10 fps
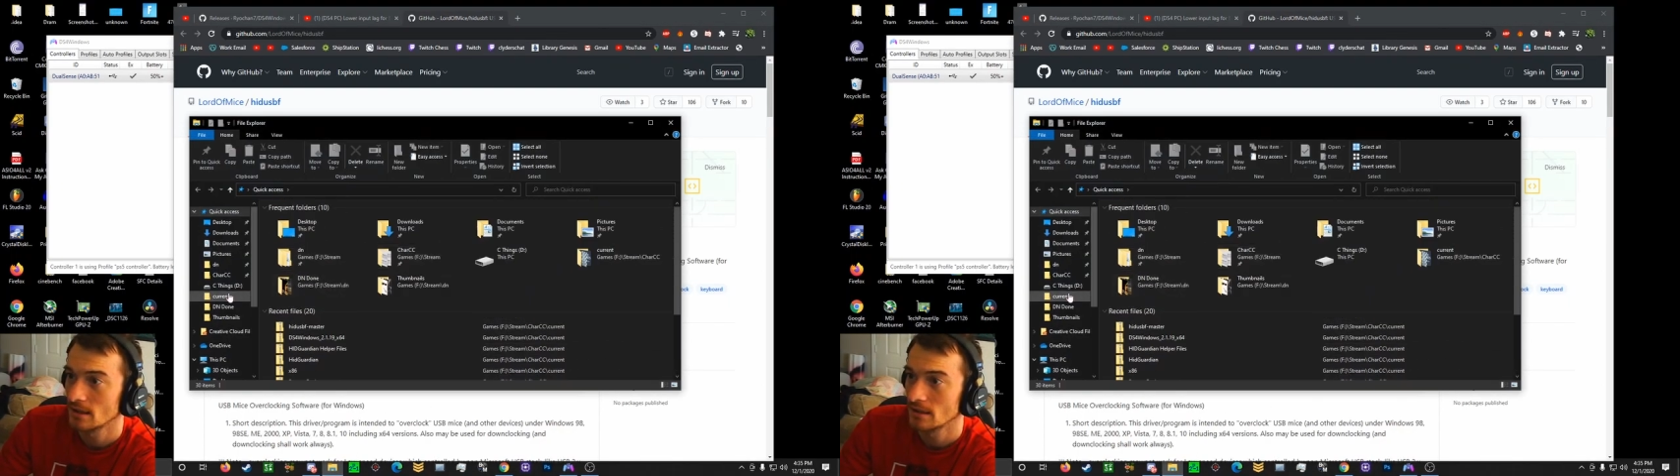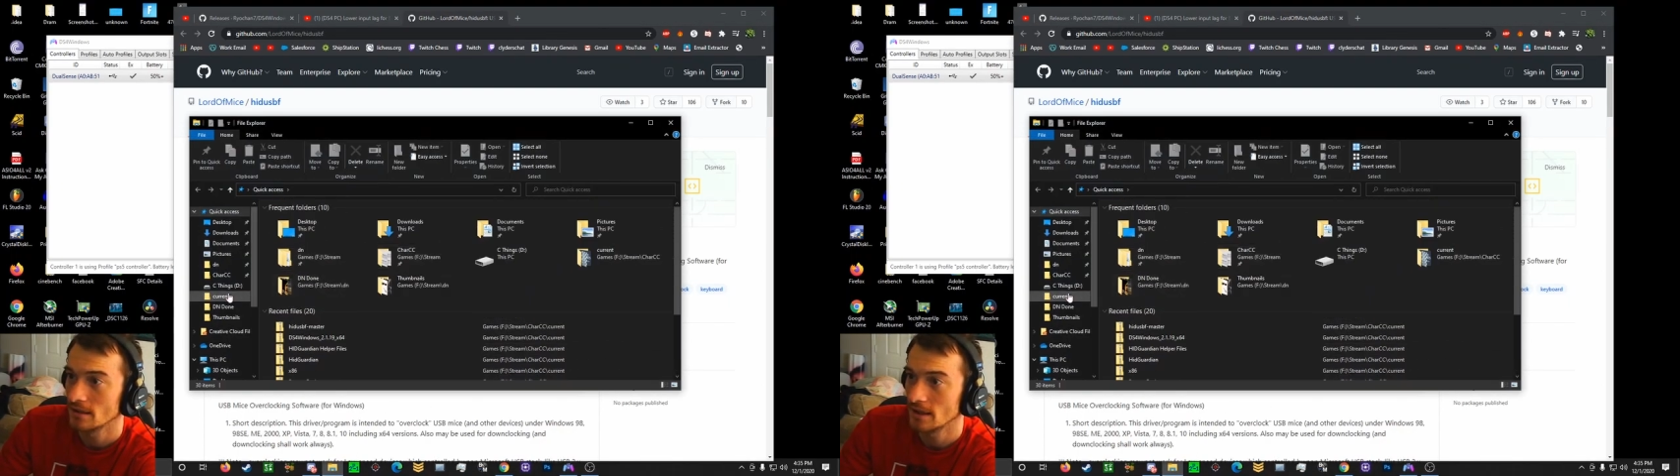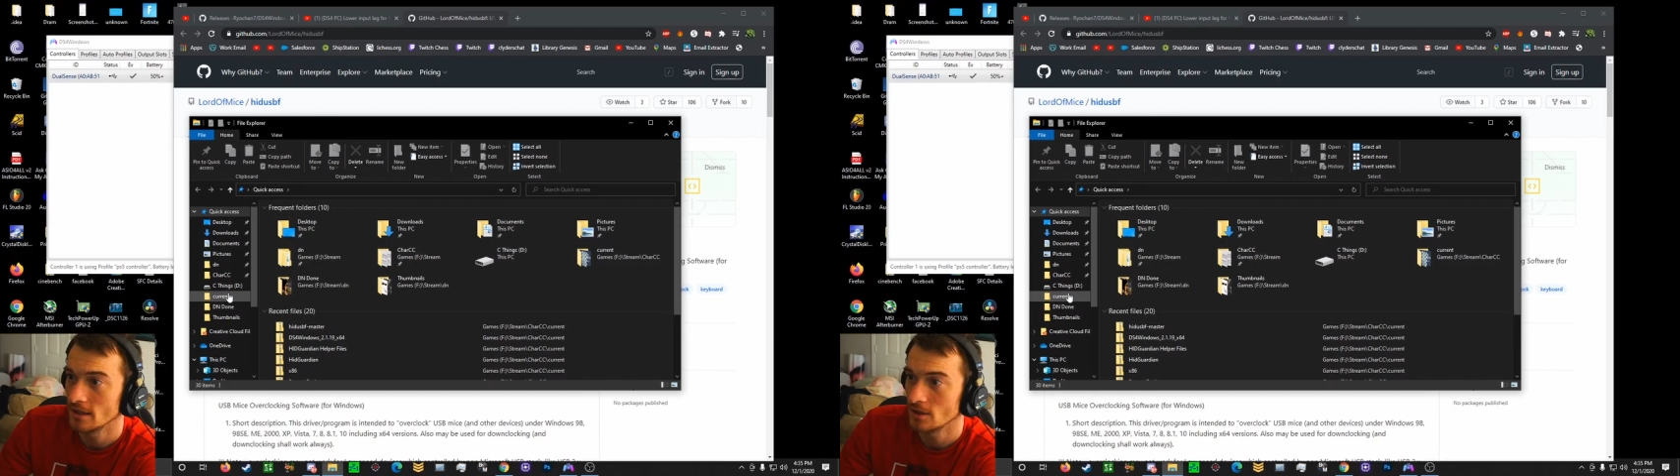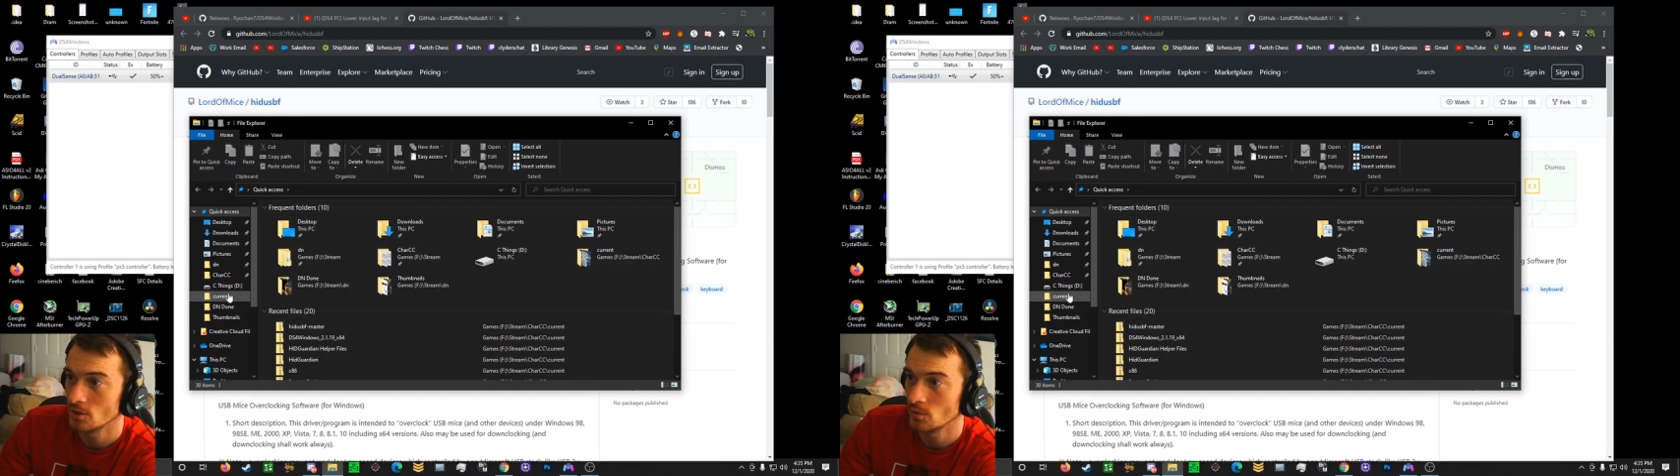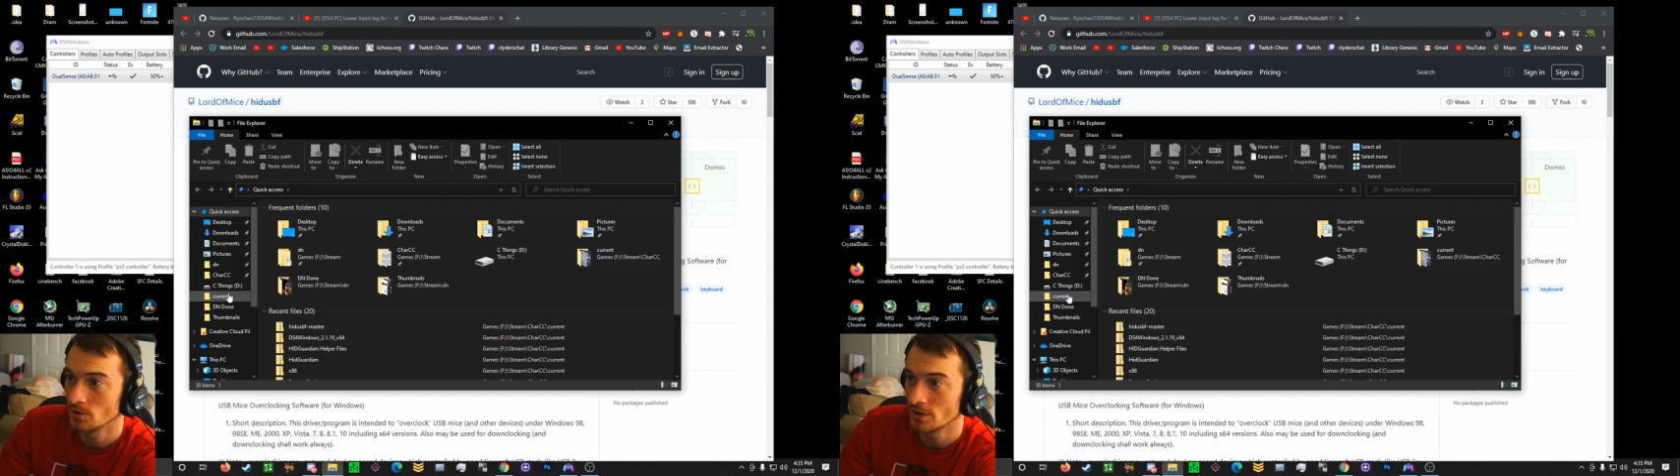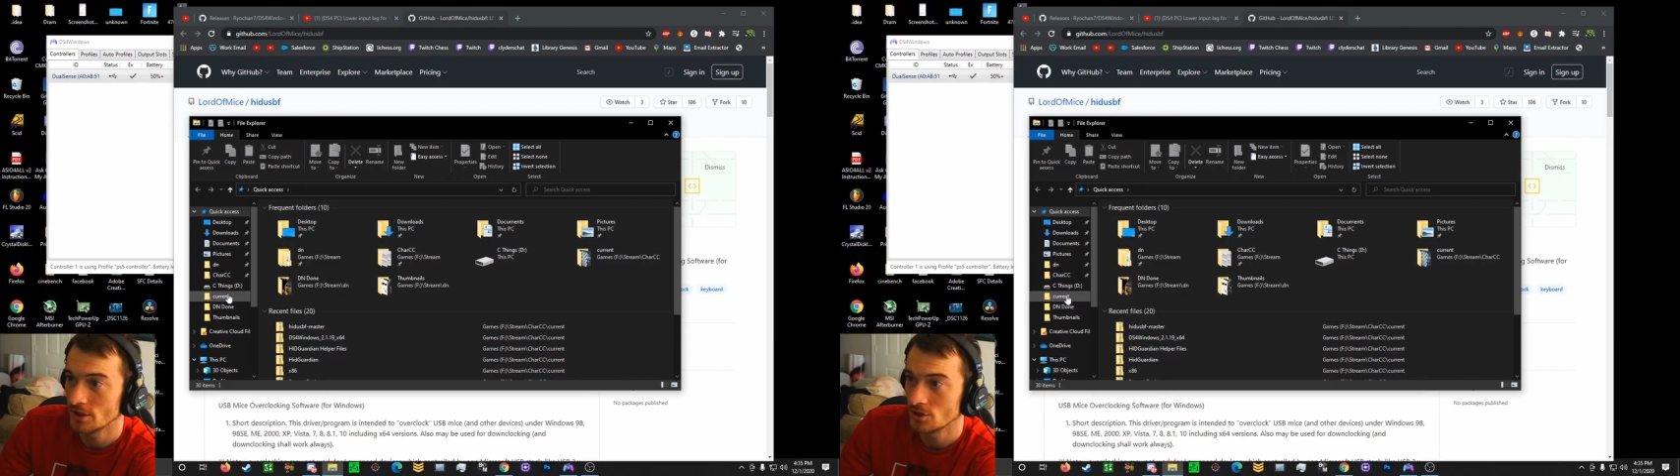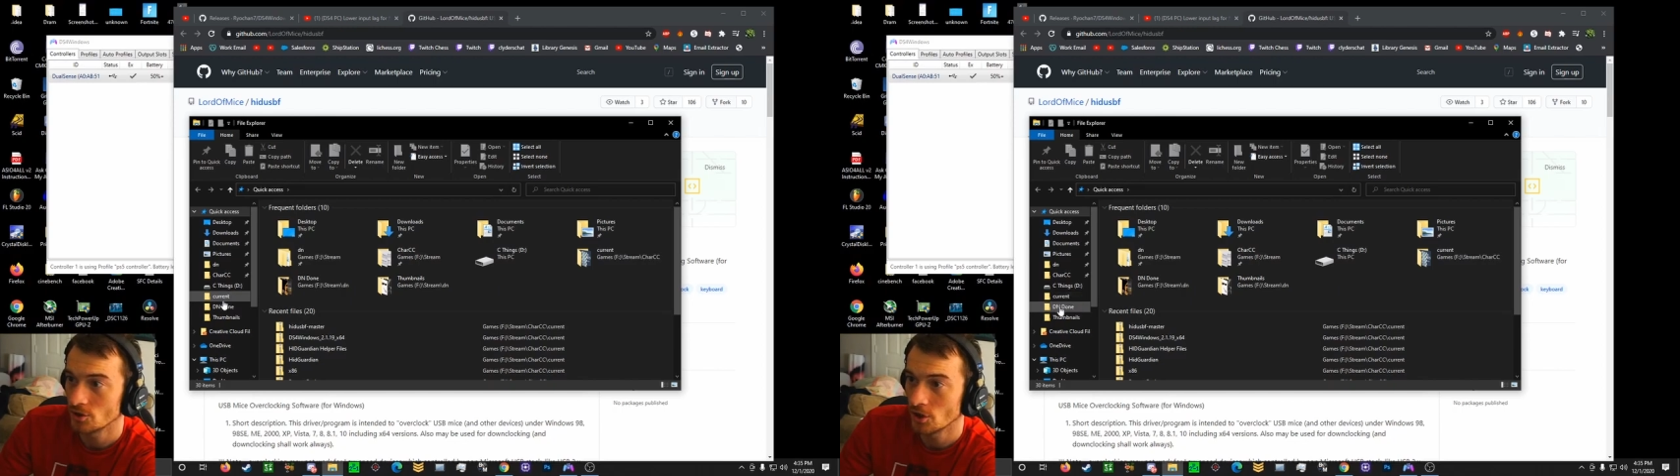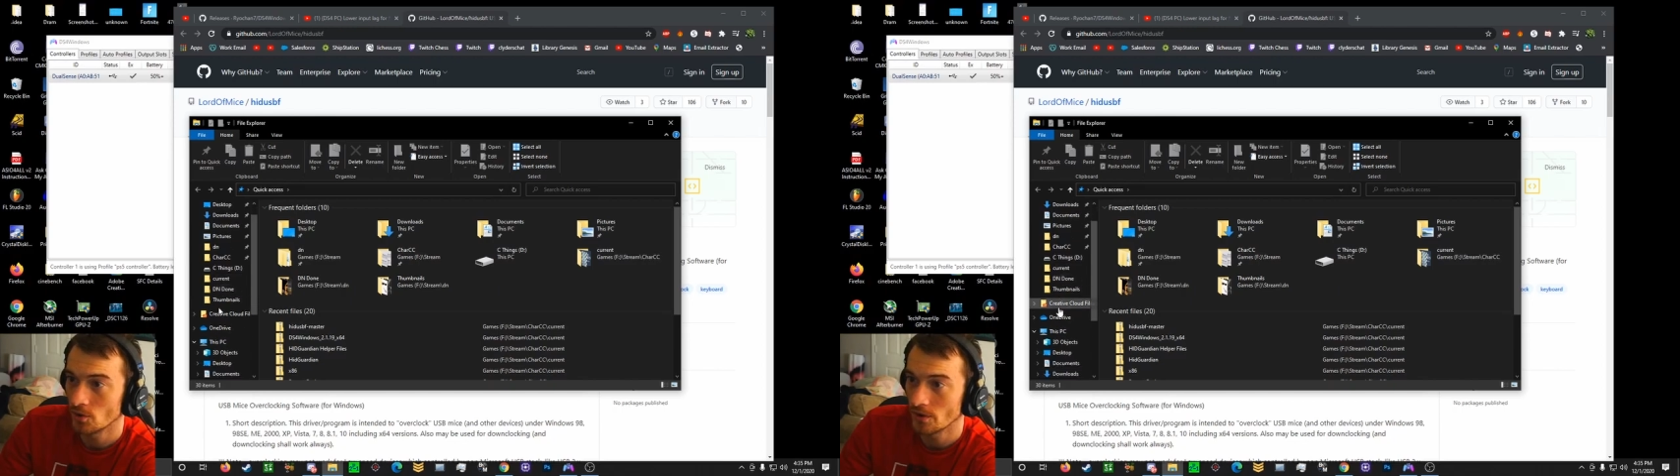then you will need to
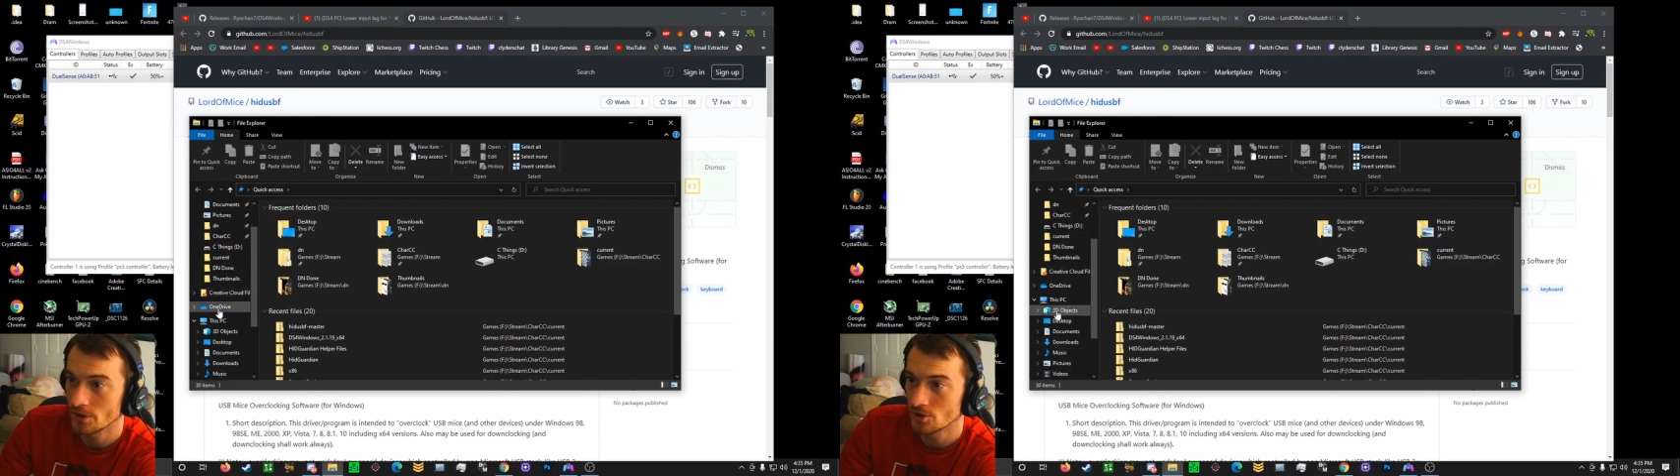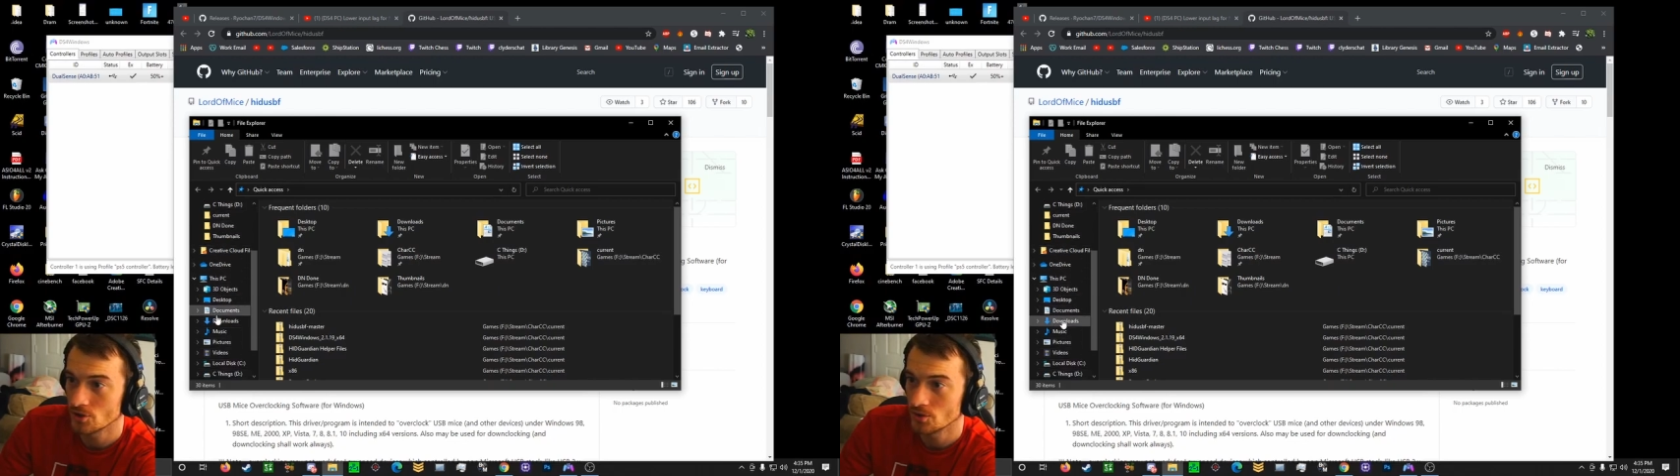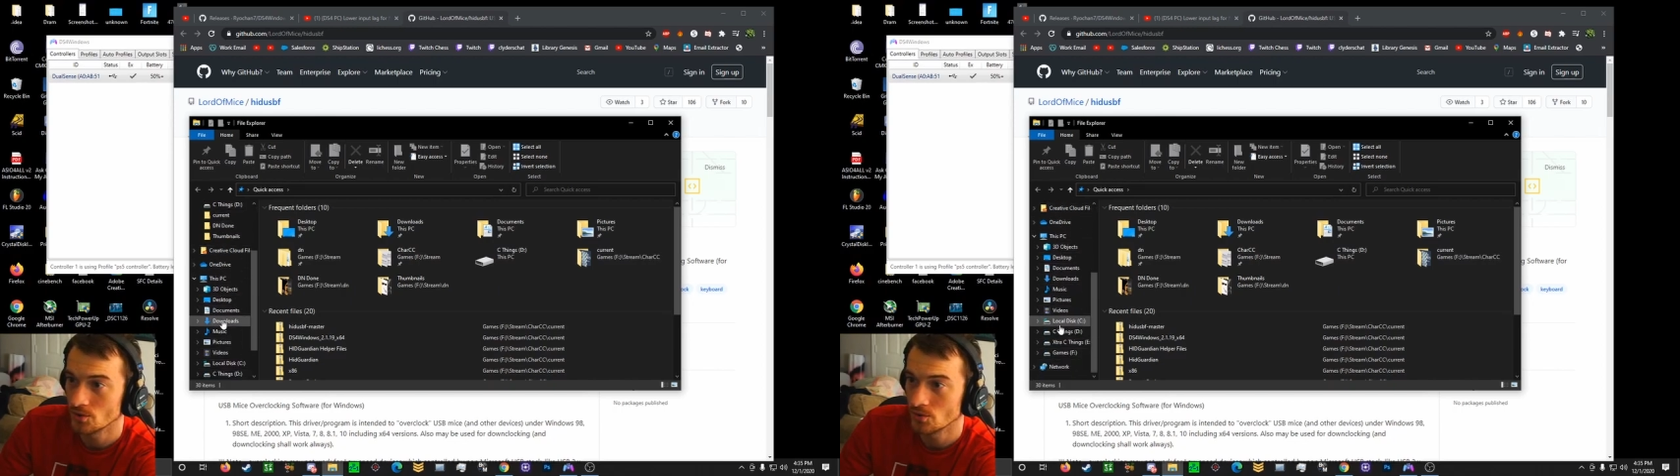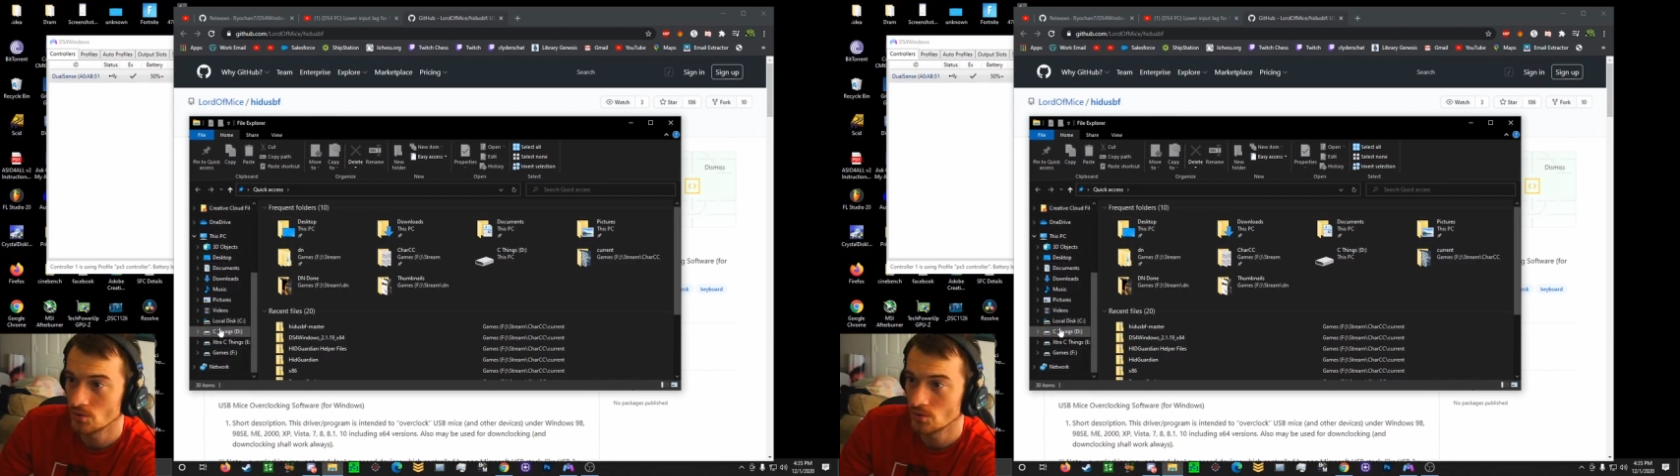go into